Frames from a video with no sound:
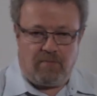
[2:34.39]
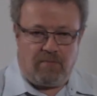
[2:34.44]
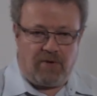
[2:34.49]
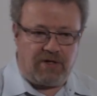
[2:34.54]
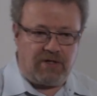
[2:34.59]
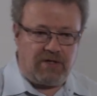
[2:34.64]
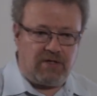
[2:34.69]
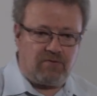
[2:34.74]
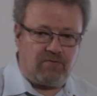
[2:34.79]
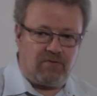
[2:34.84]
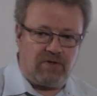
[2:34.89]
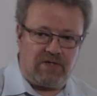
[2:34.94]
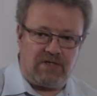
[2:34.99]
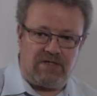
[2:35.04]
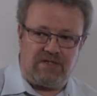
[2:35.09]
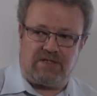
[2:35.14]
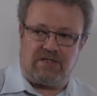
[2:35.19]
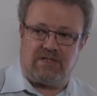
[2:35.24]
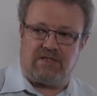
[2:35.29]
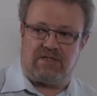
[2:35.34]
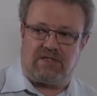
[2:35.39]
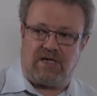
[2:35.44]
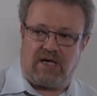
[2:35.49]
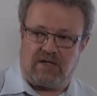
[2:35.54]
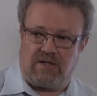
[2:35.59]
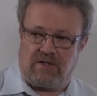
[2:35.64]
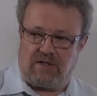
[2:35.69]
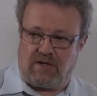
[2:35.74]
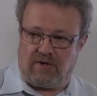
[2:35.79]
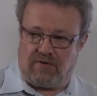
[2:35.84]
but it releases
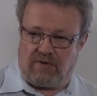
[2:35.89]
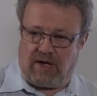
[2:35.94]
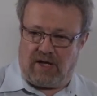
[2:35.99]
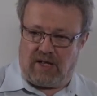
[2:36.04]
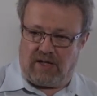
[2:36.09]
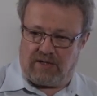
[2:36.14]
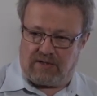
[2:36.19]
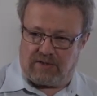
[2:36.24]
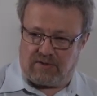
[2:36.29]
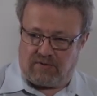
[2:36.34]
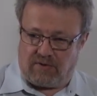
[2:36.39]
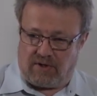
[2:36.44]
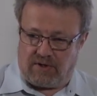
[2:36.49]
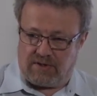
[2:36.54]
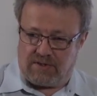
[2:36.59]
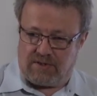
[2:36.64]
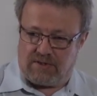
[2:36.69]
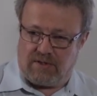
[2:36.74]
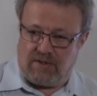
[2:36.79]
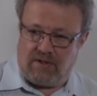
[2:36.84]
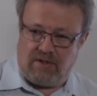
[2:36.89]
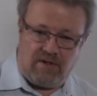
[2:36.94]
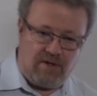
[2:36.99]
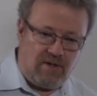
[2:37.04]
secondary electrons